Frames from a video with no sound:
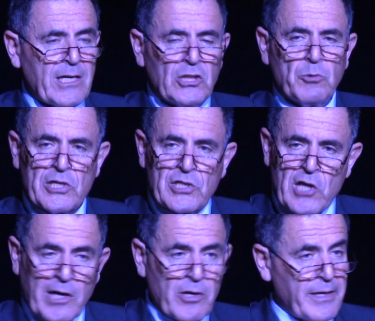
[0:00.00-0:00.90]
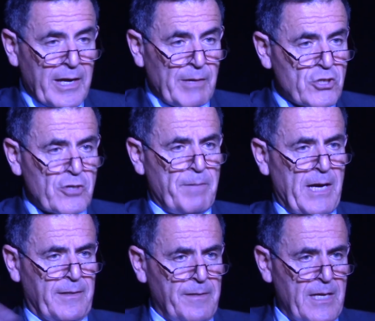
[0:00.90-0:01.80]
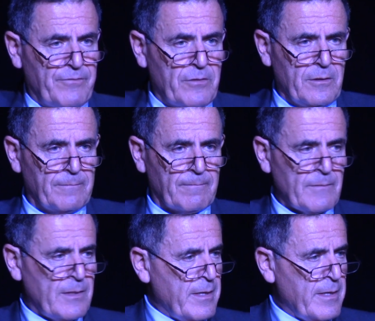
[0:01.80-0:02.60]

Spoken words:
go to a soccer game on Shabbat in the afternoon.